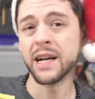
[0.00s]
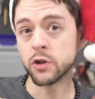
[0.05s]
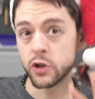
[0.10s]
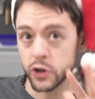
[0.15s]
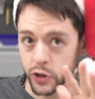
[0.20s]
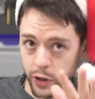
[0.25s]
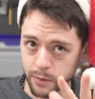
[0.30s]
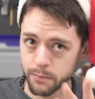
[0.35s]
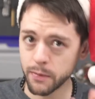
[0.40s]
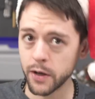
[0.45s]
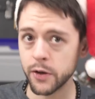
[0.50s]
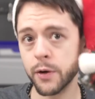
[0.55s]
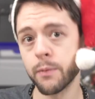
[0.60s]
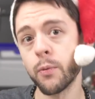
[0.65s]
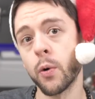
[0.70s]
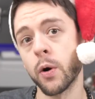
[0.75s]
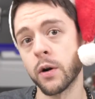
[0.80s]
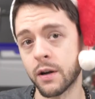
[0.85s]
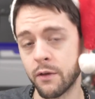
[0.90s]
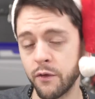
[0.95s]
Now, in certain
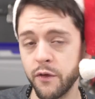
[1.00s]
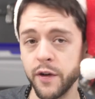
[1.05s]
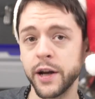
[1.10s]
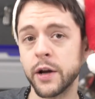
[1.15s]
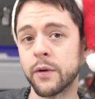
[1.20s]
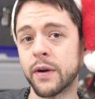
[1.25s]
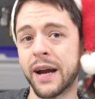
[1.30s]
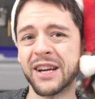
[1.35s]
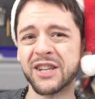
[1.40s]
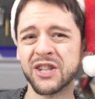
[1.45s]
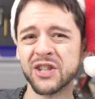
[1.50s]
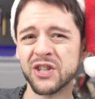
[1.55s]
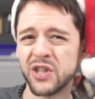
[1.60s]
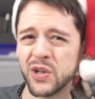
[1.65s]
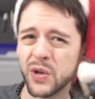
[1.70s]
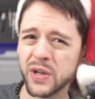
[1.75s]
motherboard configurations,